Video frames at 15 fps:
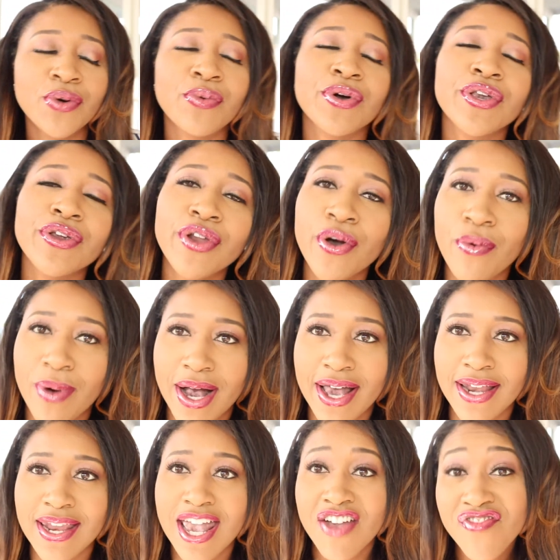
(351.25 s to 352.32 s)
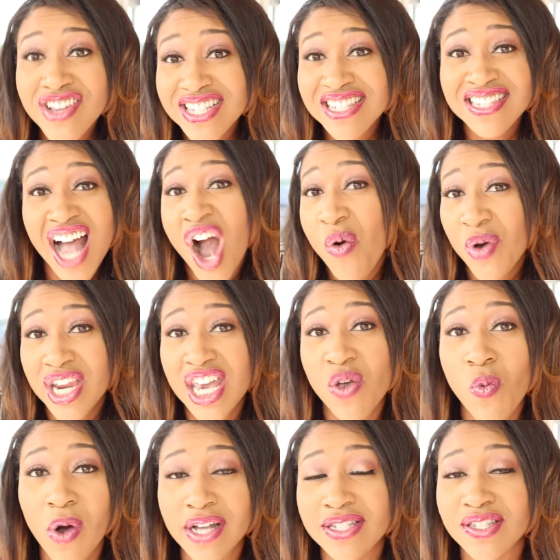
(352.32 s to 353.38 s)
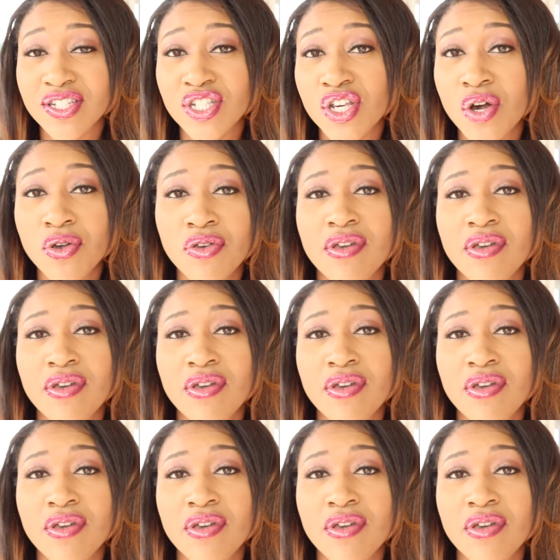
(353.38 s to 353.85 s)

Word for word: Well, you know what? If it's not what he wants to do,